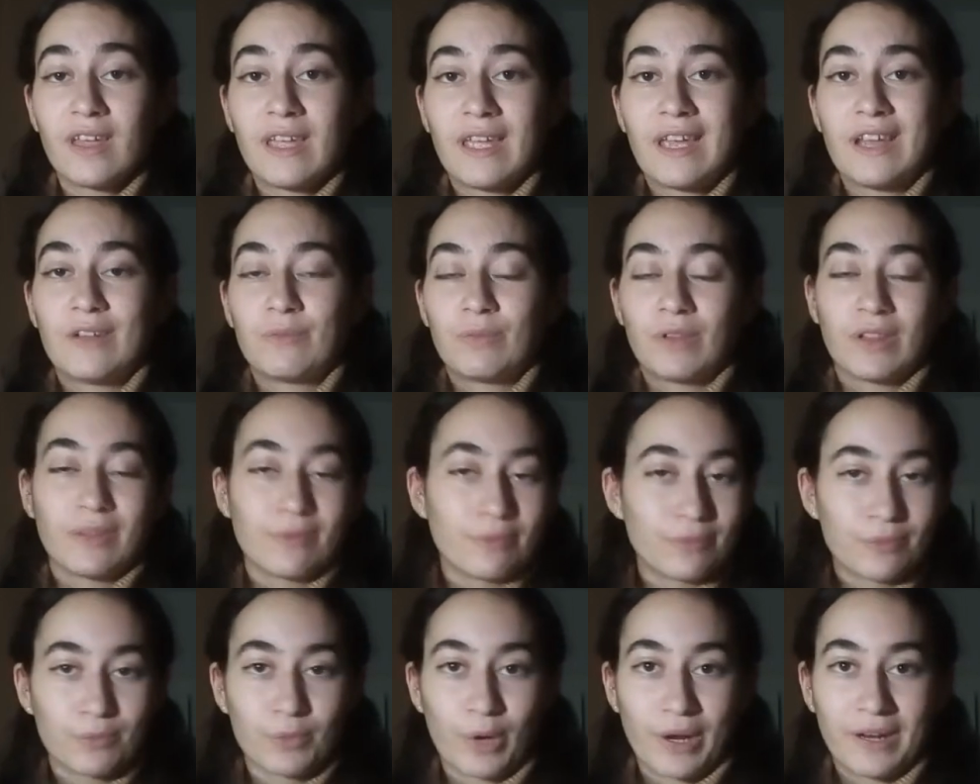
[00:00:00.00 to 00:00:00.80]
And well,
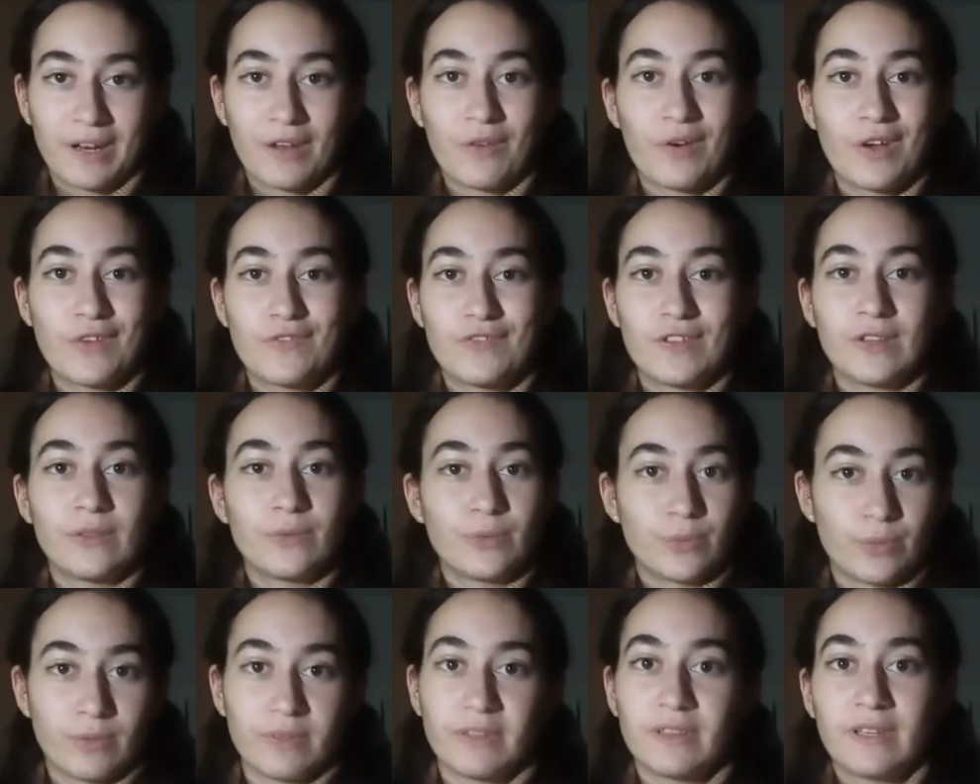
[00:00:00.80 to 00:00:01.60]
right now I feel
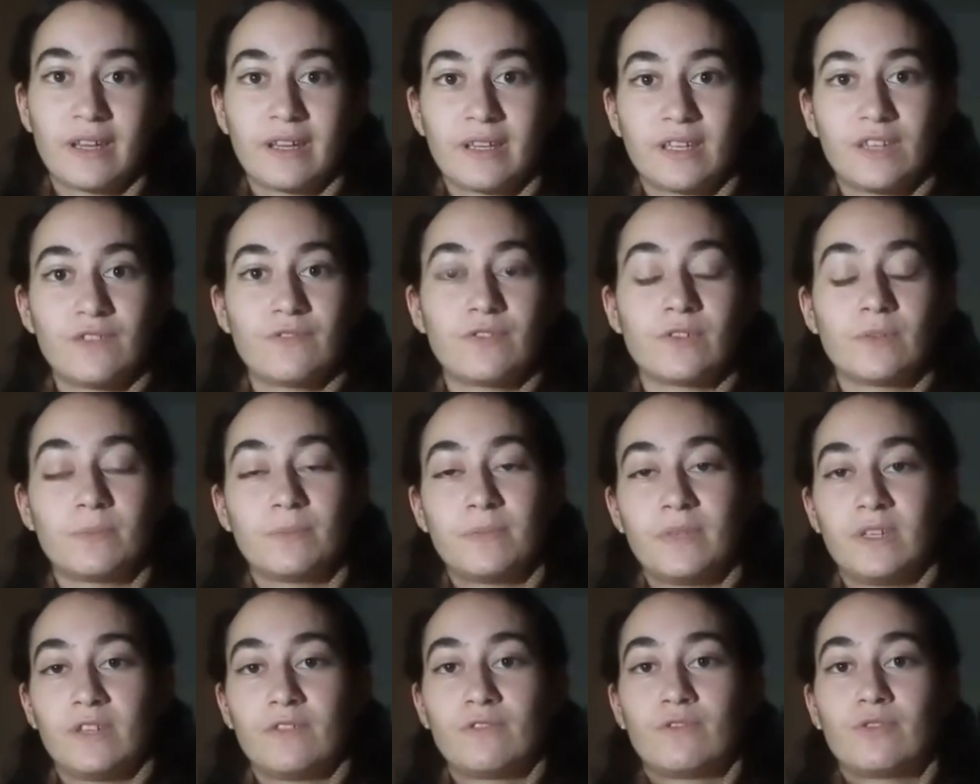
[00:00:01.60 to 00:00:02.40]
real lucky from
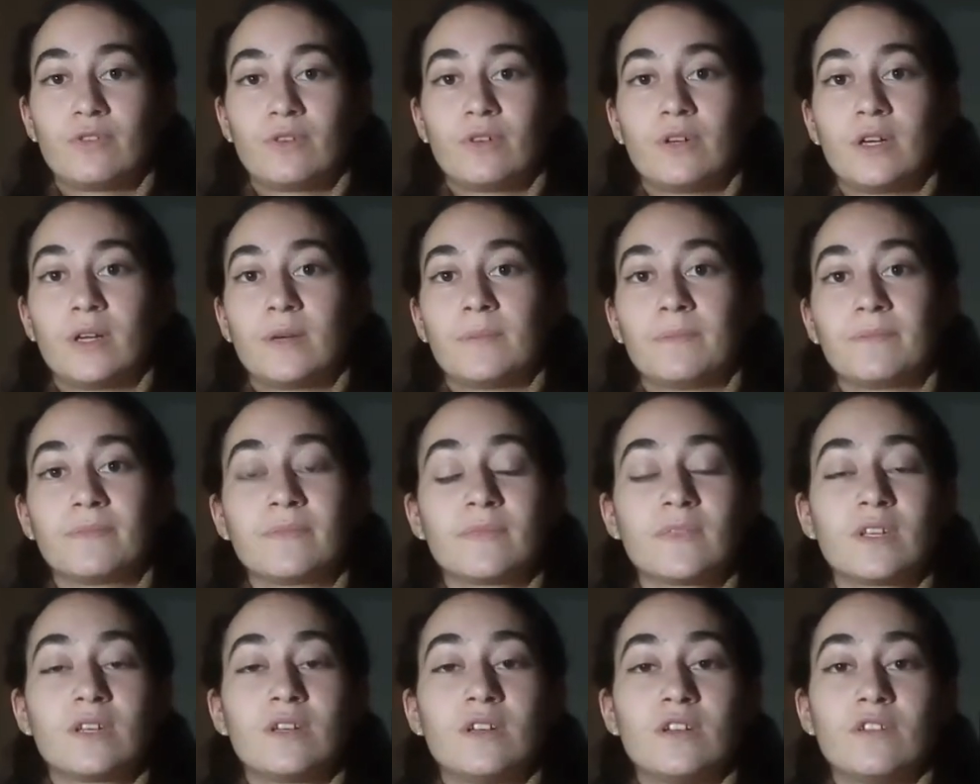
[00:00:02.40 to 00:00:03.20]
being
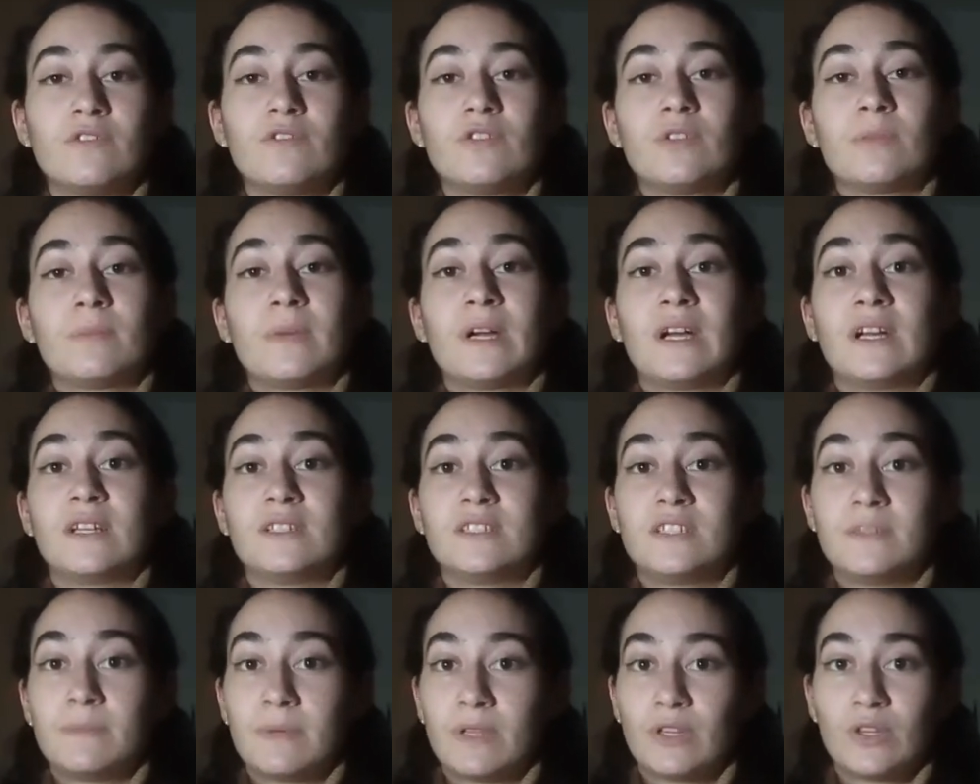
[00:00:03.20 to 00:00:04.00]
from a
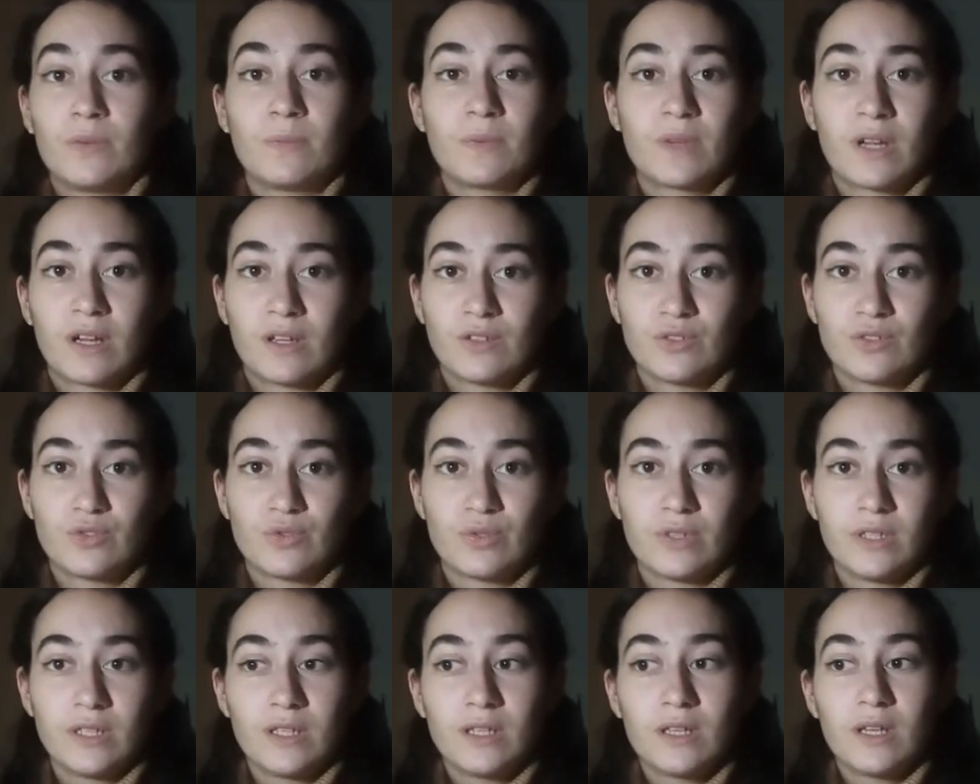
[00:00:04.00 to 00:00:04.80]
developed
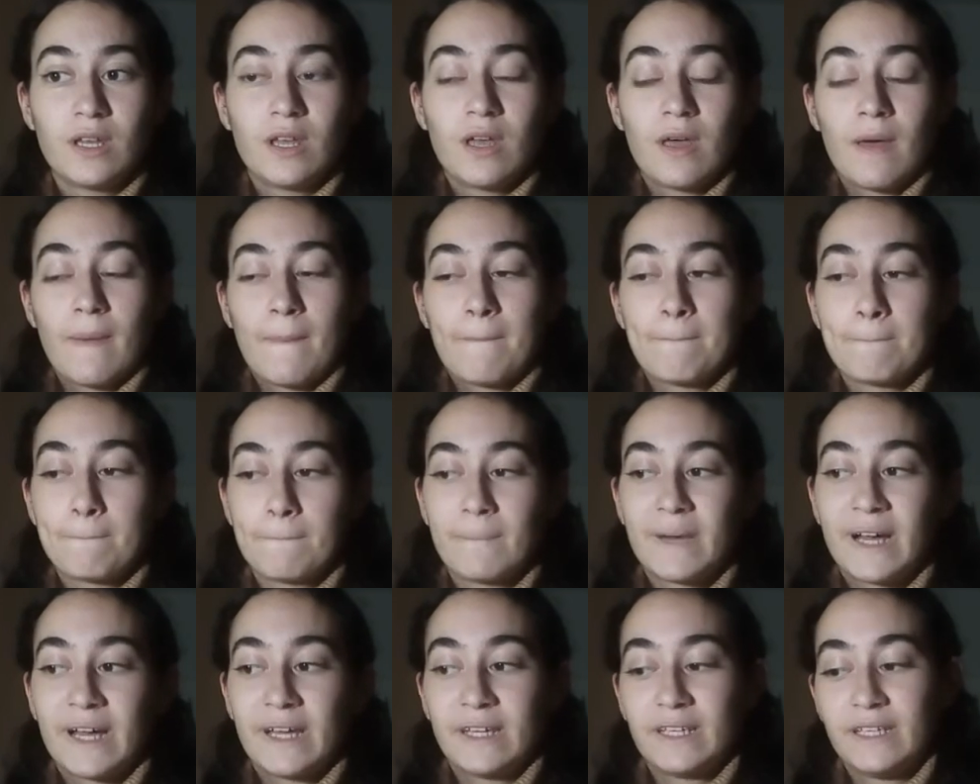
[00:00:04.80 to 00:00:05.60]
country.
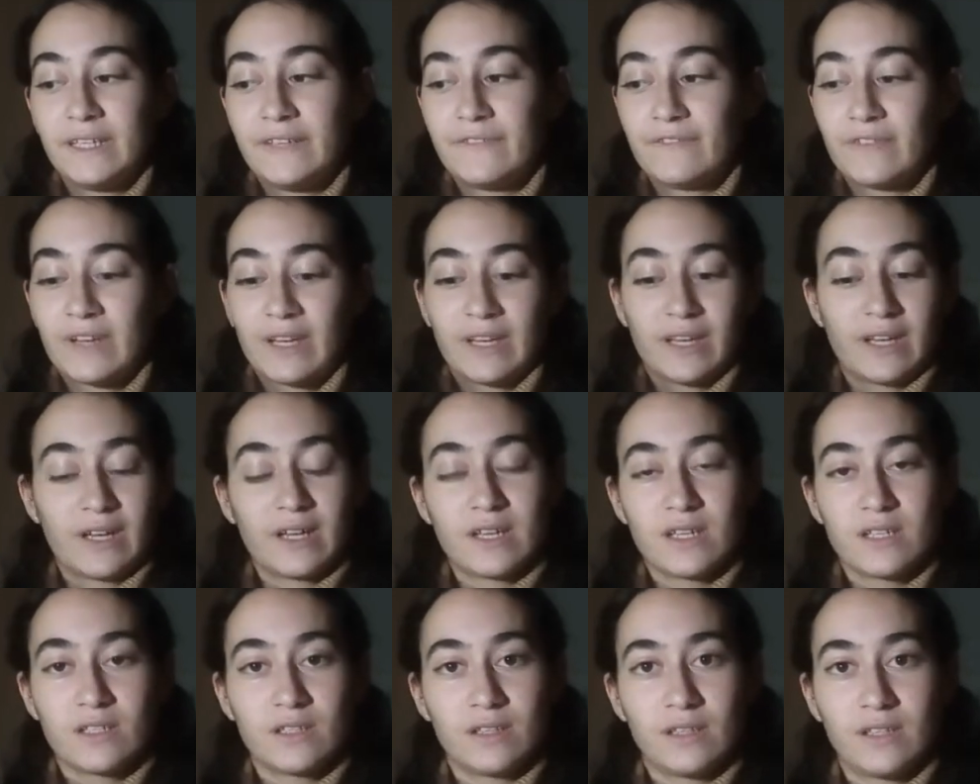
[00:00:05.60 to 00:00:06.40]
But if I
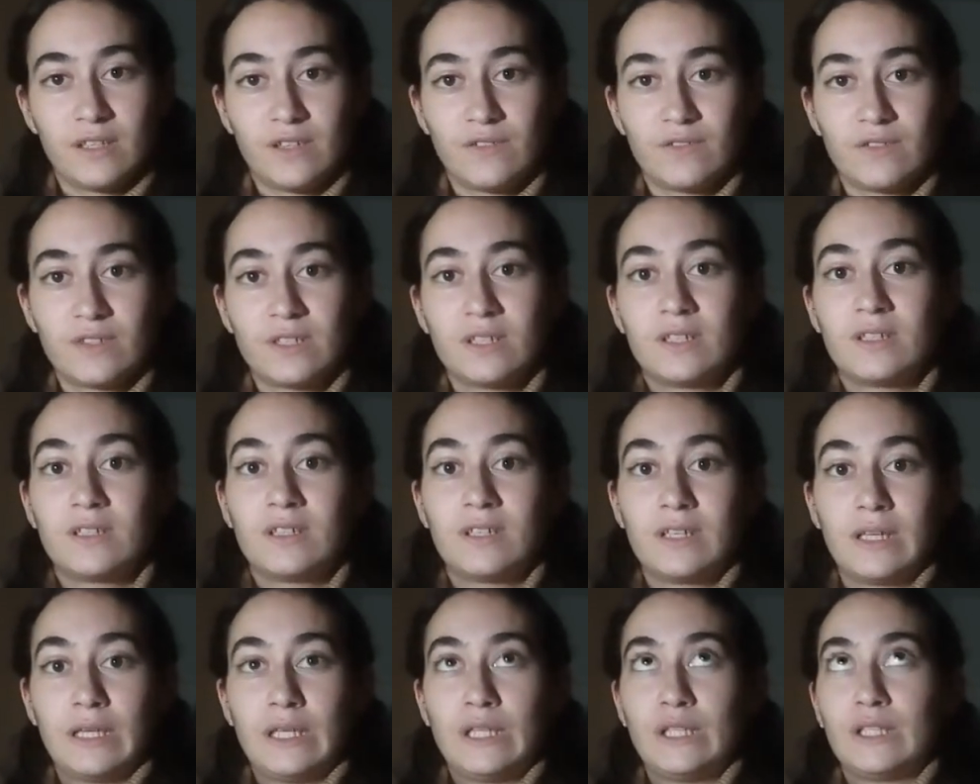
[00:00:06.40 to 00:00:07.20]
had lived
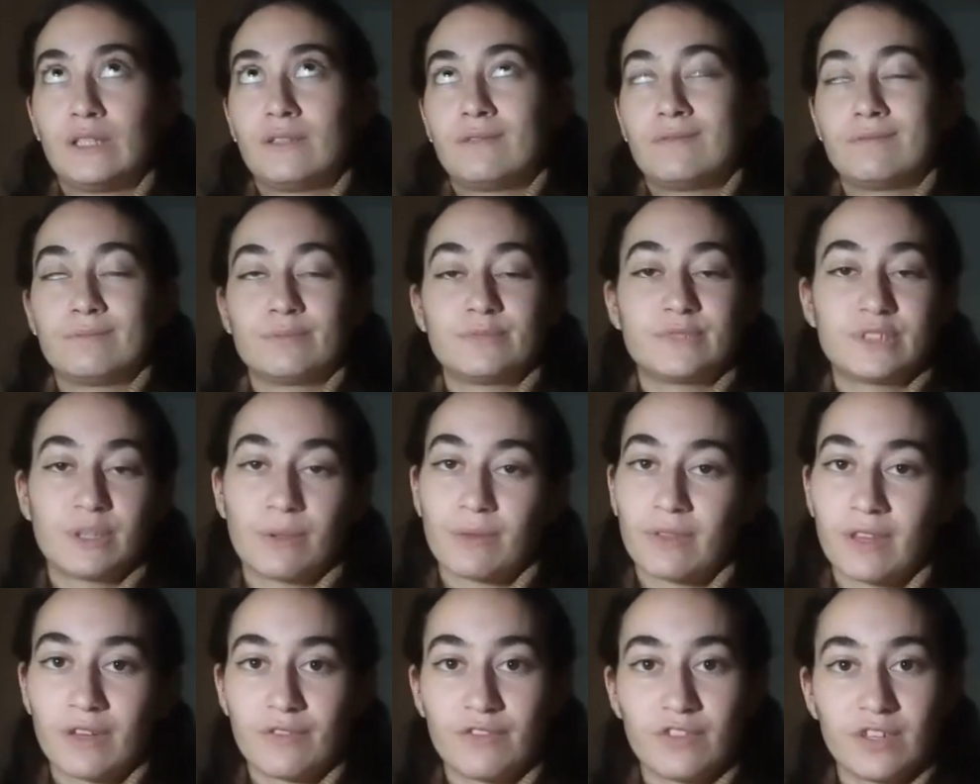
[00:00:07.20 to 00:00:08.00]
in
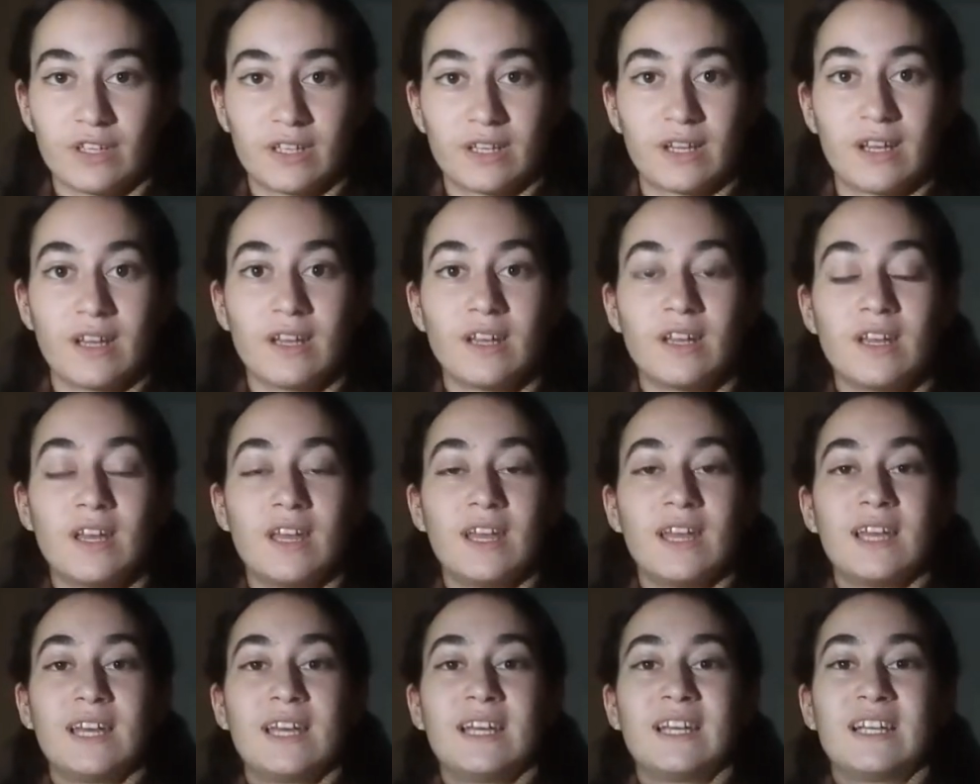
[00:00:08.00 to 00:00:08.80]
South Africa,
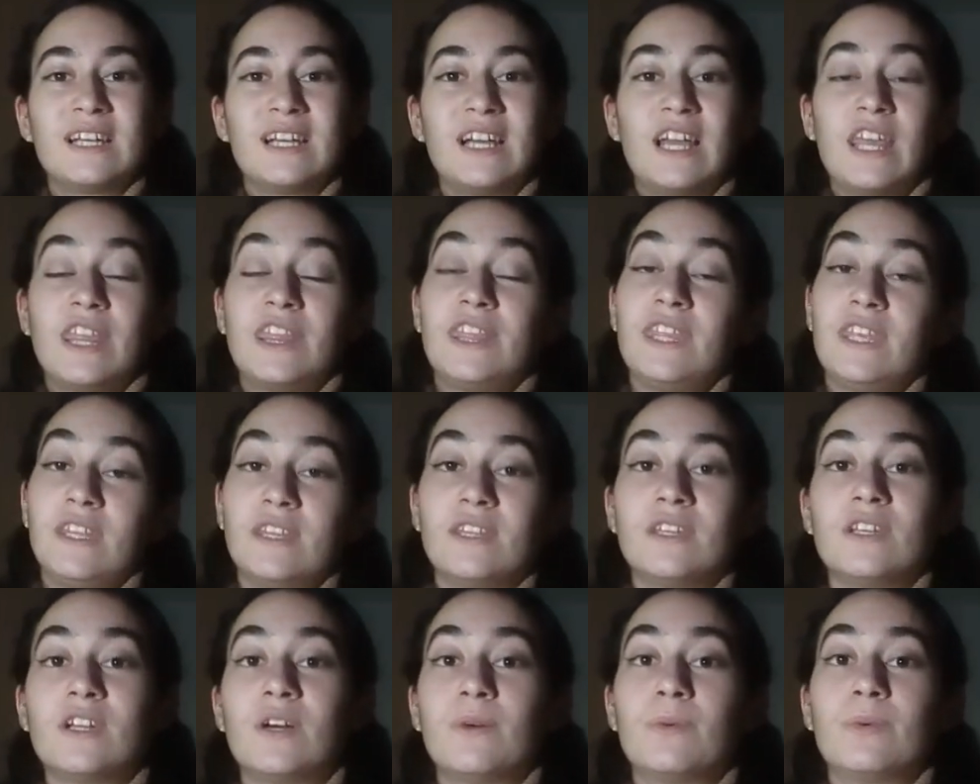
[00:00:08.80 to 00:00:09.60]
I think
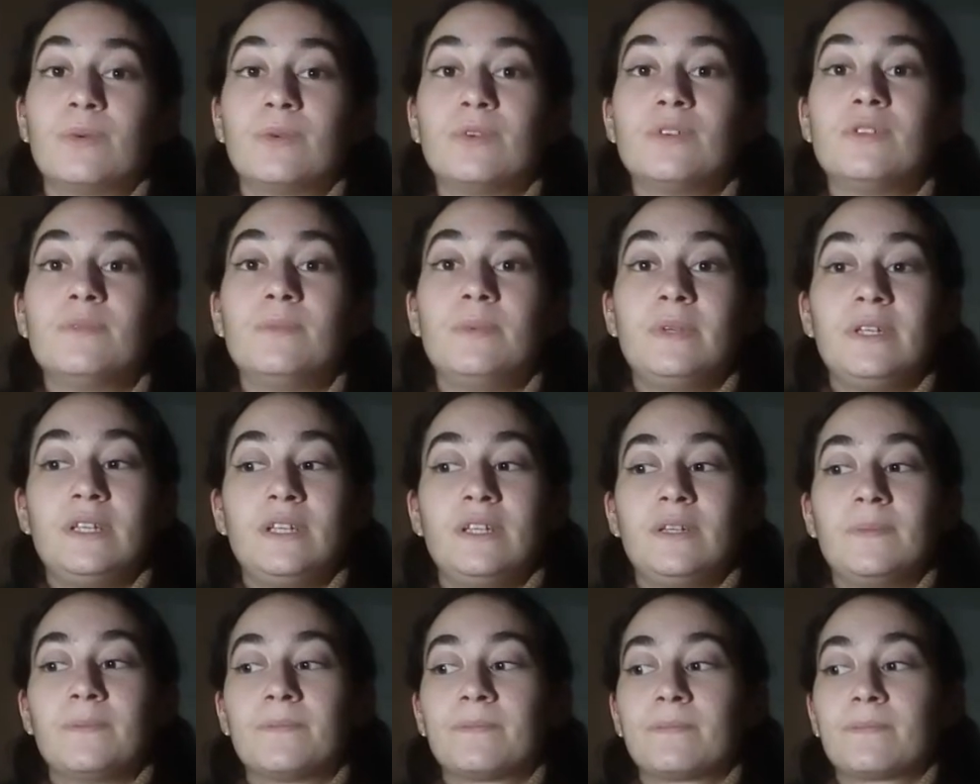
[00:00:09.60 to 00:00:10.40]
that I would
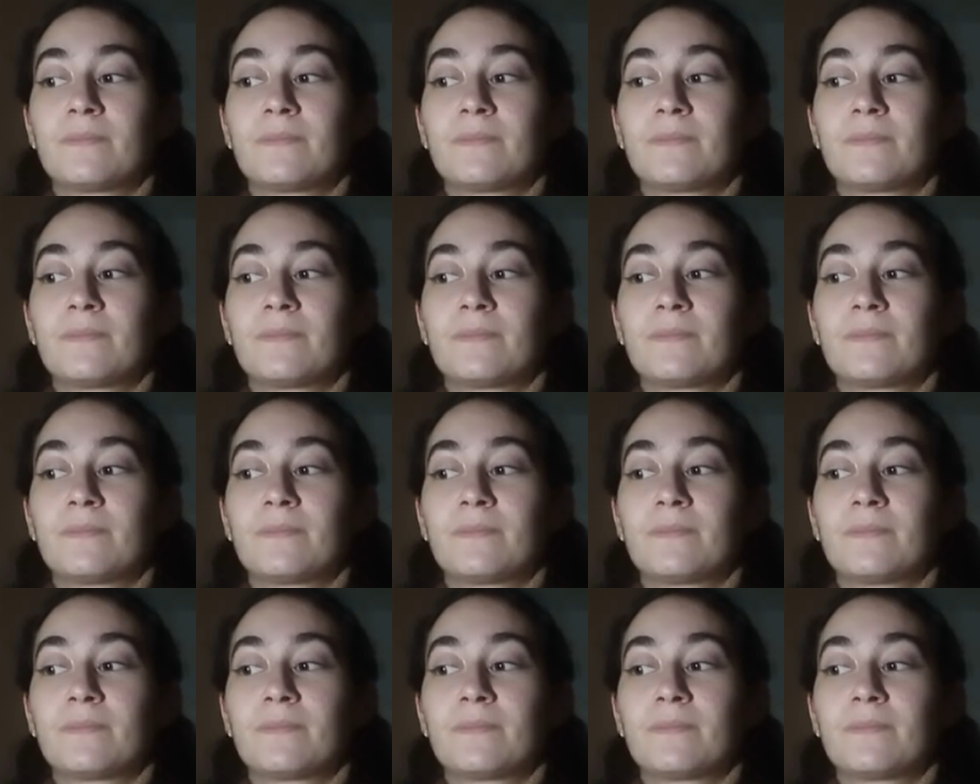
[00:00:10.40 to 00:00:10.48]
be